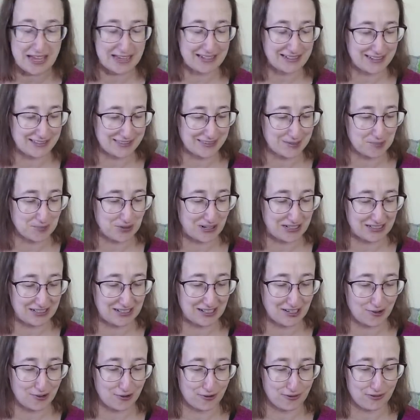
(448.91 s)
and get them ready to
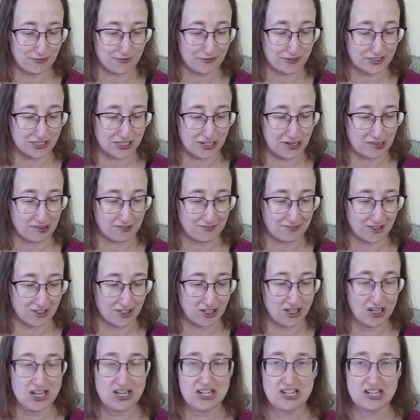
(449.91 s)
go to the photographer.